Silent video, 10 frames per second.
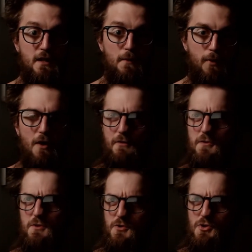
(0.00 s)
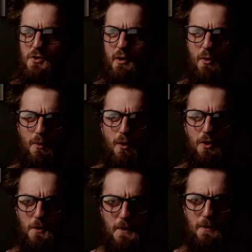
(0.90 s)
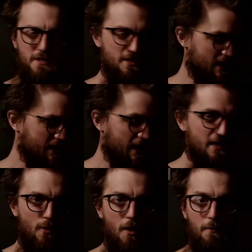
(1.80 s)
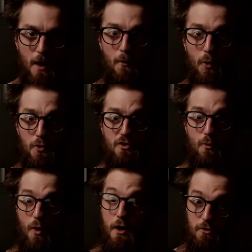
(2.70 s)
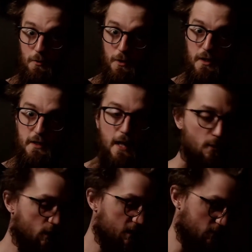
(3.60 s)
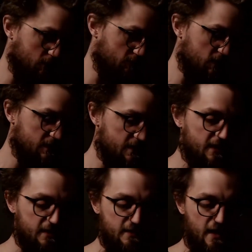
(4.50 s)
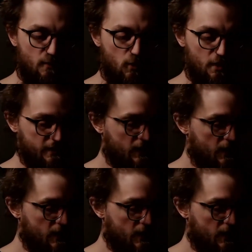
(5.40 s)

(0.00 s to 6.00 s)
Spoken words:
PinePhones. I'm sure there are more that people actually saying, hey, yo, I'm ordering one, or I'm going to get one, or I'm really thinking of getting one.